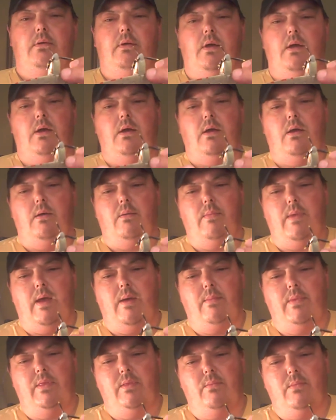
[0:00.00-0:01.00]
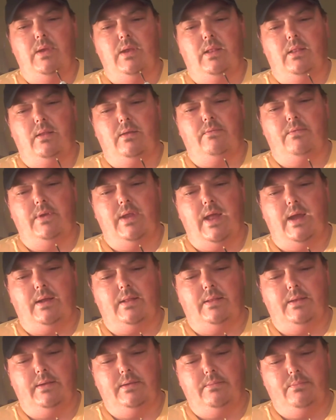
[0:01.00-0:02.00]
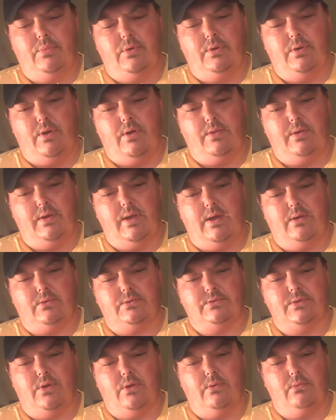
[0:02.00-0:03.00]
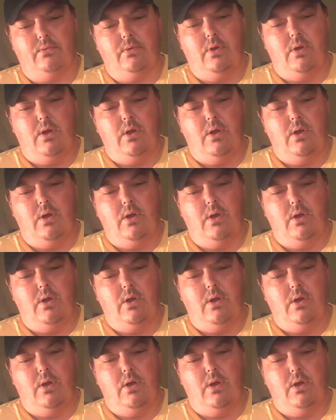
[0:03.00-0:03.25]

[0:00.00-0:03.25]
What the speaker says: I'm in the middle of decaling, putting all the decals on,